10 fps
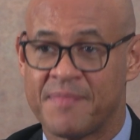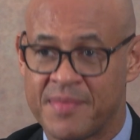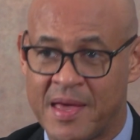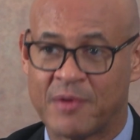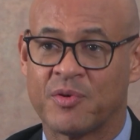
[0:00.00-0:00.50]

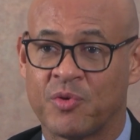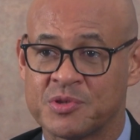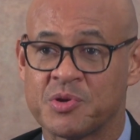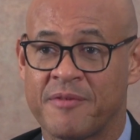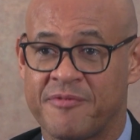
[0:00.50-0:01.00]
that
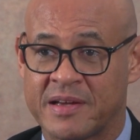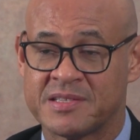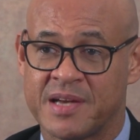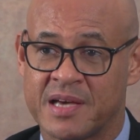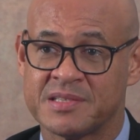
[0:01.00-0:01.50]
also
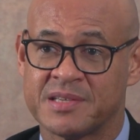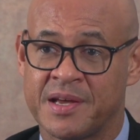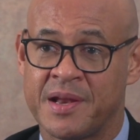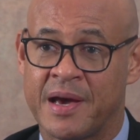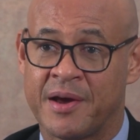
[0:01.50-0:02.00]
affected us and